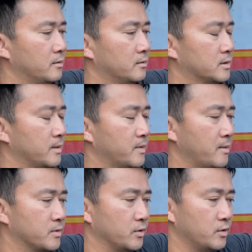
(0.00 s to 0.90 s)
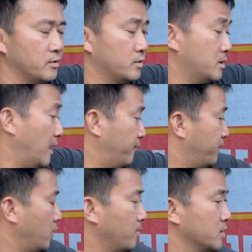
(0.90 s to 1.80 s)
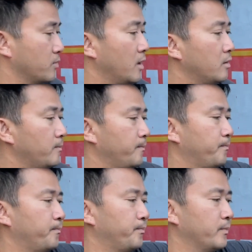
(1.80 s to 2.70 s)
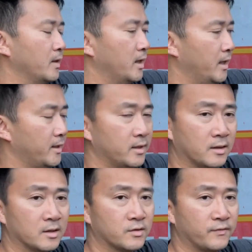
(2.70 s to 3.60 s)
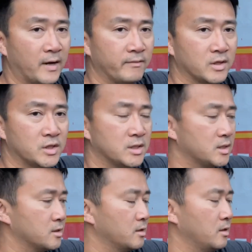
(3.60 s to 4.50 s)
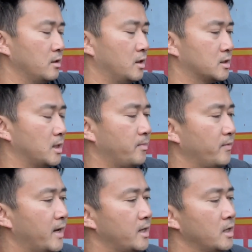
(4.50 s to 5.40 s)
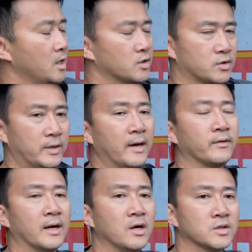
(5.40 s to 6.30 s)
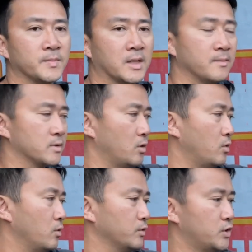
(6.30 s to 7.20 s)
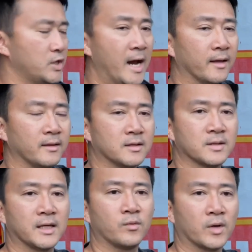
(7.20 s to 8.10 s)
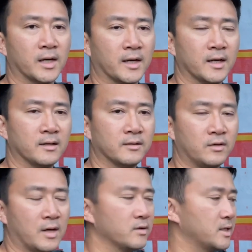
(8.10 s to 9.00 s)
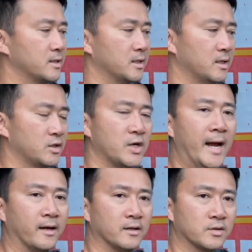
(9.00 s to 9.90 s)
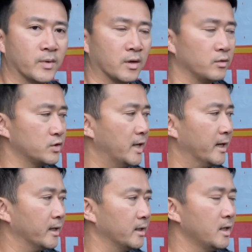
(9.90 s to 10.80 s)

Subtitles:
Sometimes they'll use that foam as well. And then you got your 5 inches on top of that. So now your house becomes a whole jacket. It's like your house has a jacket, it's wearing a whole jacket.